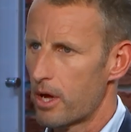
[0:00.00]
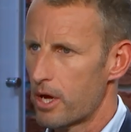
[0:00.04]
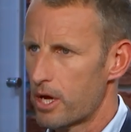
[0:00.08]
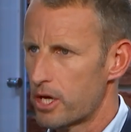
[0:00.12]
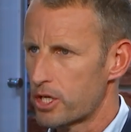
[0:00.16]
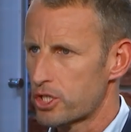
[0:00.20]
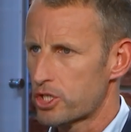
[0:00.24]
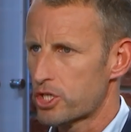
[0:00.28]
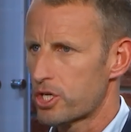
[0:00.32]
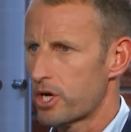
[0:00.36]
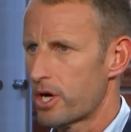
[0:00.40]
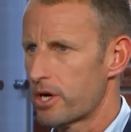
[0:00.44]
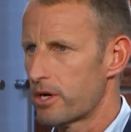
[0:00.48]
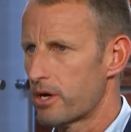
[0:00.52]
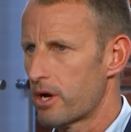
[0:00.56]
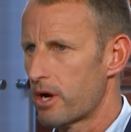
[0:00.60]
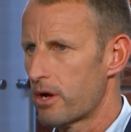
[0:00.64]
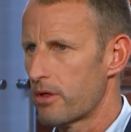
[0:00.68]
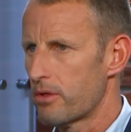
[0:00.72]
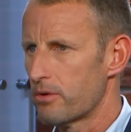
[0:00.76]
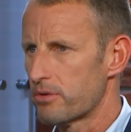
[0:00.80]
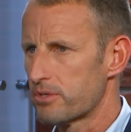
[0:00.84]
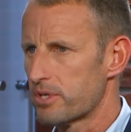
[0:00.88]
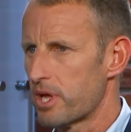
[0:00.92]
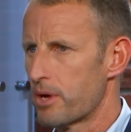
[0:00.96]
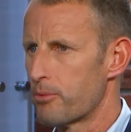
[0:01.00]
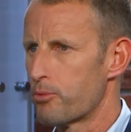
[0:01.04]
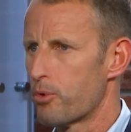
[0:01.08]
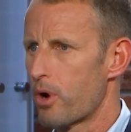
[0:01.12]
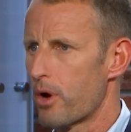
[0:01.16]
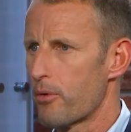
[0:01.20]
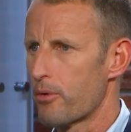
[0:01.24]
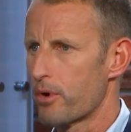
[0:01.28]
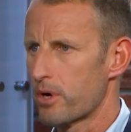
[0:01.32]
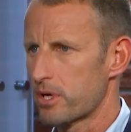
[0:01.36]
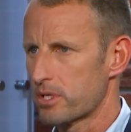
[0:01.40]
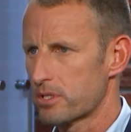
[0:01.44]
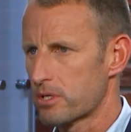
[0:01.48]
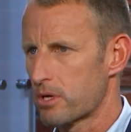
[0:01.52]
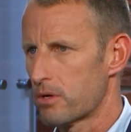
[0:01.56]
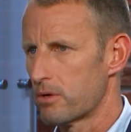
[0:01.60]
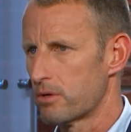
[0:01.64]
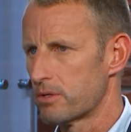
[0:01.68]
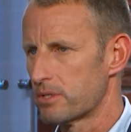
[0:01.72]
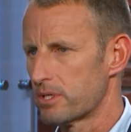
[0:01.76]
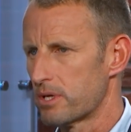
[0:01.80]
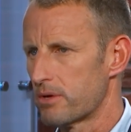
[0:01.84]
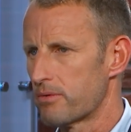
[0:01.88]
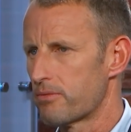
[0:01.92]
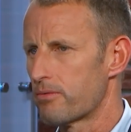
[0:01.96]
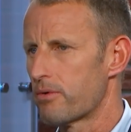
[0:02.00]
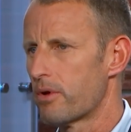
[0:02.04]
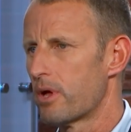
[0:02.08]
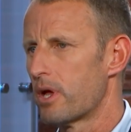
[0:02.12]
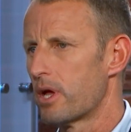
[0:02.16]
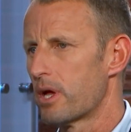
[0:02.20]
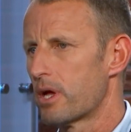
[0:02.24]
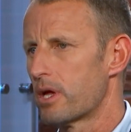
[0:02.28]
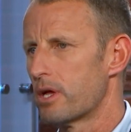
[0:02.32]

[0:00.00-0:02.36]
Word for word: in China, the same way we're exclusive